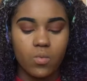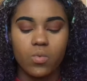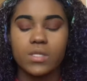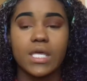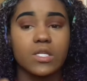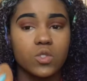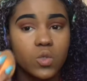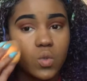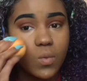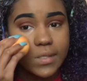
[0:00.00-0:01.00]
what they
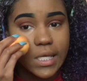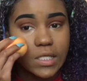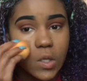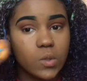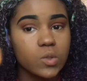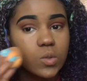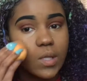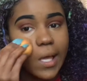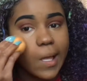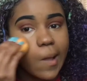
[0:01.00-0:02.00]
do, what they don't do.
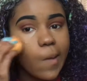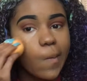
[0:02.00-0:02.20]
Like,